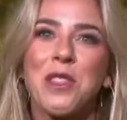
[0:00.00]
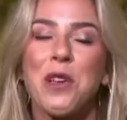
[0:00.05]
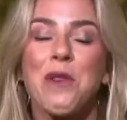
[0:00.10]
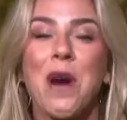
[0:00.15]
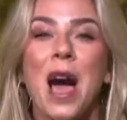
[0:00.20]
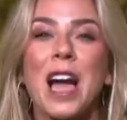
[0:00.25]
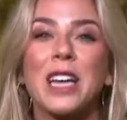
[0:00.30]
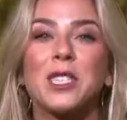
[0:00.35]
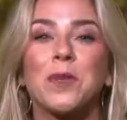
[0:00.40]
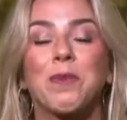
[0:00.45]
Lou
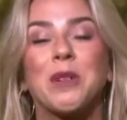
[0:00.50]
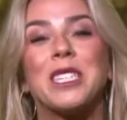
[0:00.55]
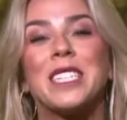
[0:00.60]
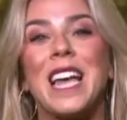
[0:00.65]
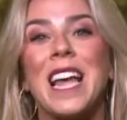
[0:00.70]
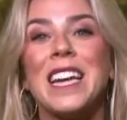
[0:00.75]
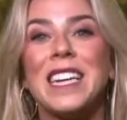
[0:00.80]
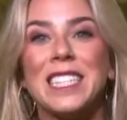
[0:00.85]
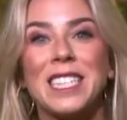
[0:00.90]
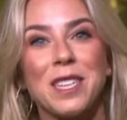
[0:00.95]
expert
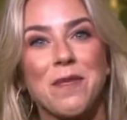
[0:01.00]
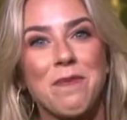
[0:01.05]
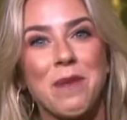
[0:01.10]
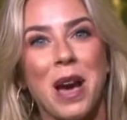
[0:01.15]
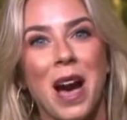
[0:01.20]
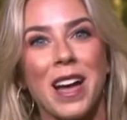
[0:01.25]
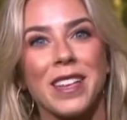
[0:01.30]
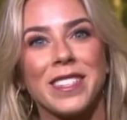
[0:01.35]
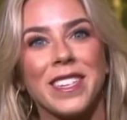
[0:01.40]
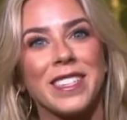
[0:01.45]
Dana
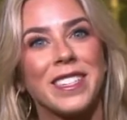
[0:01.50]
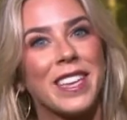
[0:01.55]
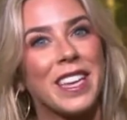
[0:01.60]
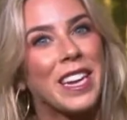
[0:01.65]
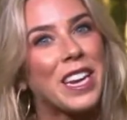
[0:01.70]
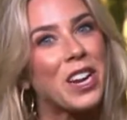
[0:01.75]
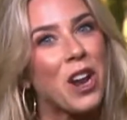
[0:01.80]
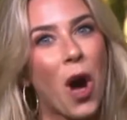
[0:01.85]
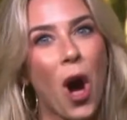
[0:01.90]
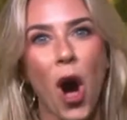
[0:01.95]
DiPiazza is
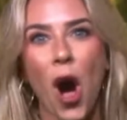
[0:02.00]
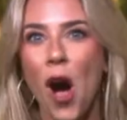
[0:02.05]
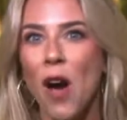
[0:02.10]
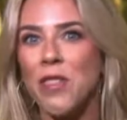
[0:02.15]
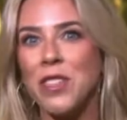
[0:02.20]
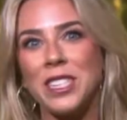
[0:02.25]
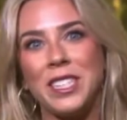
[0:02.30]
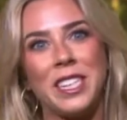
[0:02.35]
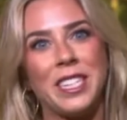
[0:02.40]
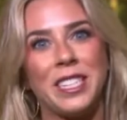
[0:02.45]
getting all
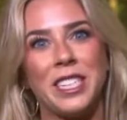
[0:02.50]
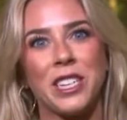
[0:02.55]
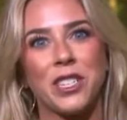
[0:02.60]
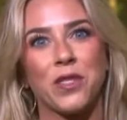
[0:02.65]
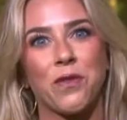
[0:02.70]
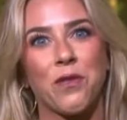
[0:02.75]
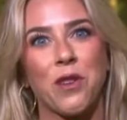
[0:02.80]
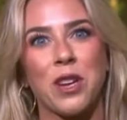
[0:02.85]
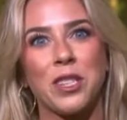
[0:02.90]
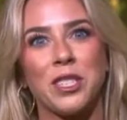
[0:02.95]
the
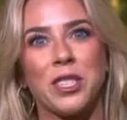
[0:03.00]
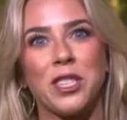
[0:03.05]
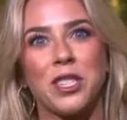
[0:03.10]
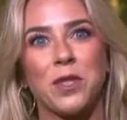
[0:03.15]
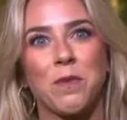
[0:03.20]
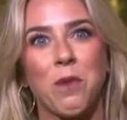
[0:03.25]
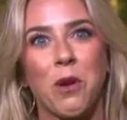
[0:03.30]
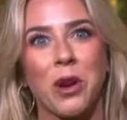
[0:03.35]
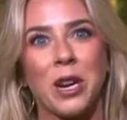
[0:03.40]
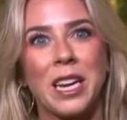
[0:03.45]
details for us
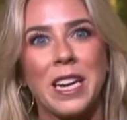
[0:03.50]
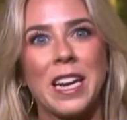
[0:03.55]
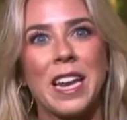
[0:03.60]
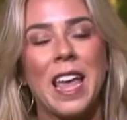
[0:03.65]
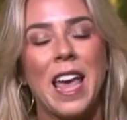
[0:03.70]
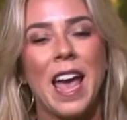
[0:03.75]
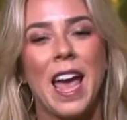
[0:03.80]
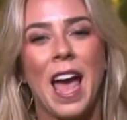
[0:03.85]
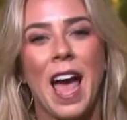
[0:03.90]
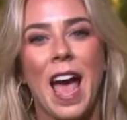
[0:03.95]
this morning.
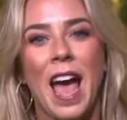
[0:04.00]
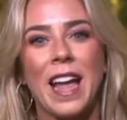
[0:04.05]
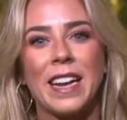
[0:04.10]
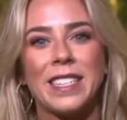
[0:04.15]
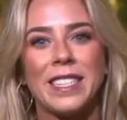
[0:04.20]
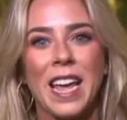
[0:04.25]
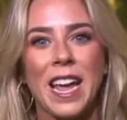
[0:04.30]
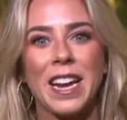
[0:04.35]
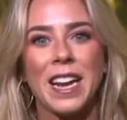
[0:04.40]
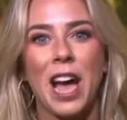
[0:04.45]
And
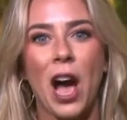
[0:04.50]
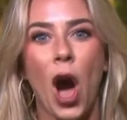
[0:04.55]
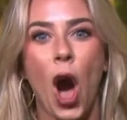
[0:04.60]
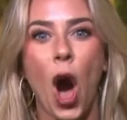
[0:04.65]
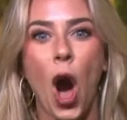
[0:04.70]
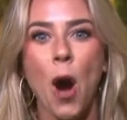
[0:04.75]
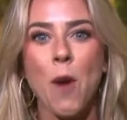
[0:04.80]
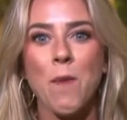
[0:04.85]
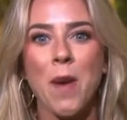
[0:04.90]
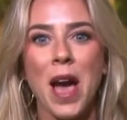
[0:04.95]
Dana,
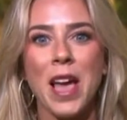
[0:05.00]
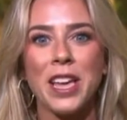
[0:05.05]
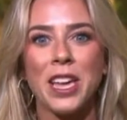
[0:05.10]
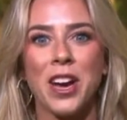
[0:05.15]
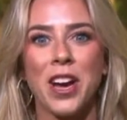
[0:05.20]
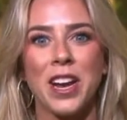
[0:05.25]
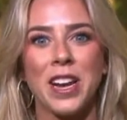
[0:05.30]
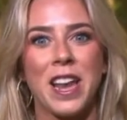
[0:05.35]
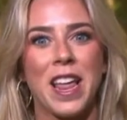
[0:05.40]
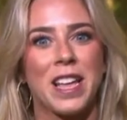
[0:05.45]
oh
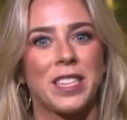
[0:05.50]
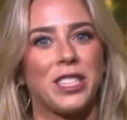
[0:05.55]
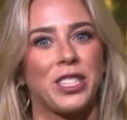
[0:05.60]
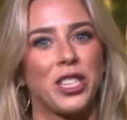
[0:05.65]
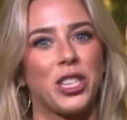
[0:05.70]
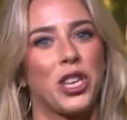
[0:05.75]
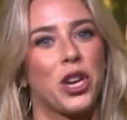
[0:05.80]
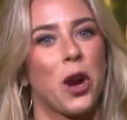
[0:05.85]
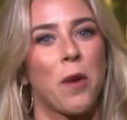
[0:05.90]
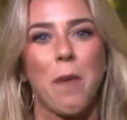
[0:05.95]
my goodness,
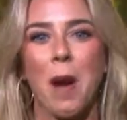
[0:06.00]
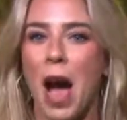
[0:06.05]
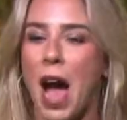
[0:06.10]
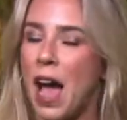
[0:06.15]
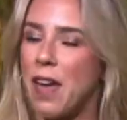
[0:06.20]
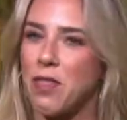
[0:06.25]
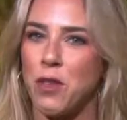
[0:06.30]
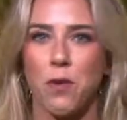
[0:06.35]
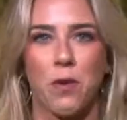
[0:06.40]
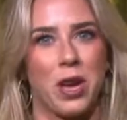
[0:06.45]
you're
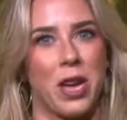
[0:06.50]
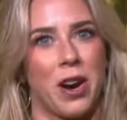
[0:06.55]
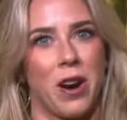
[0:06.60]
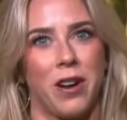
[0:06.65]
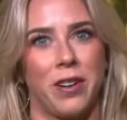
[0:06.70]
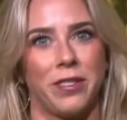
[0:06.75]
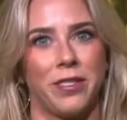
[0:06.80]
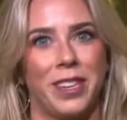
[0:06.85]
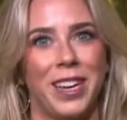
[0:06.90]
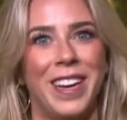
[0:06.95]
behind the wheel.